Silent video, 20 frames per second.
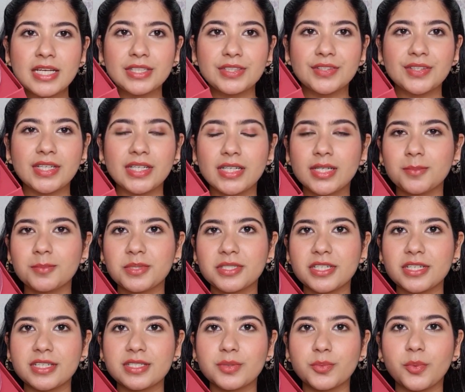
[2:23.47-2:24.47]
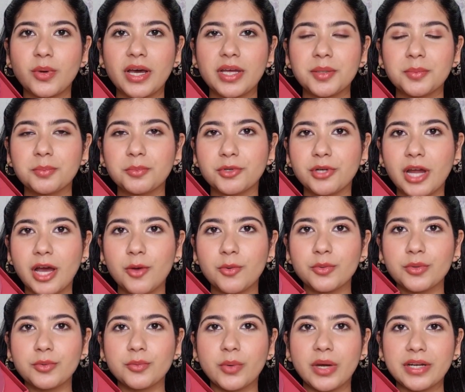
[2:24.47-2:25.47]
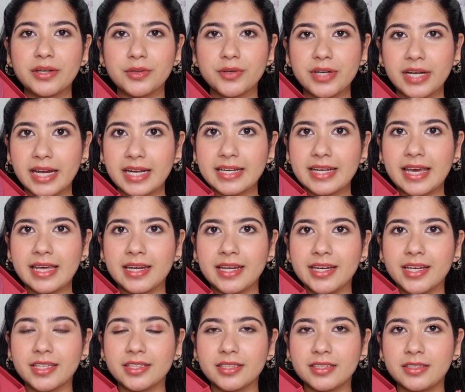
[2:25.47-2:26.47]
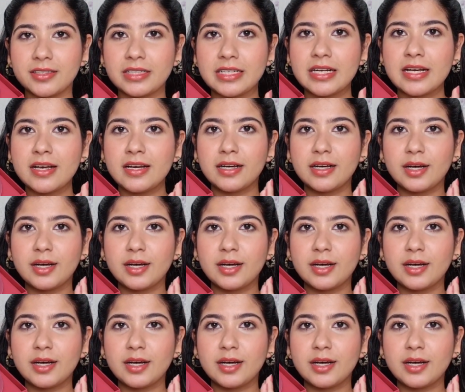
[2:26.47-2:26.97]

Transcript: three lipsticks, one brown, one red and another